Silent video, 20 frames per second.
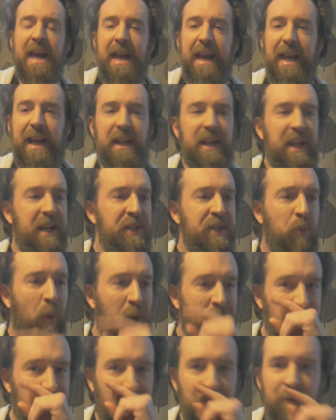It is
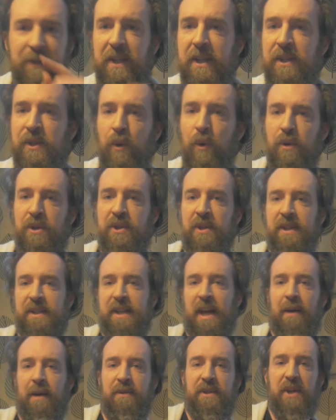one of those distortion
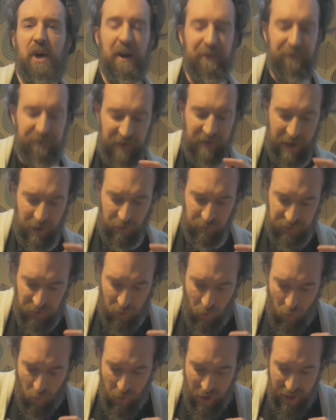sounds I've found
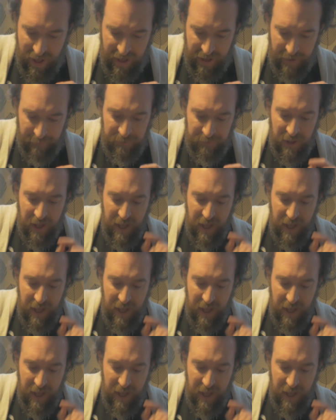where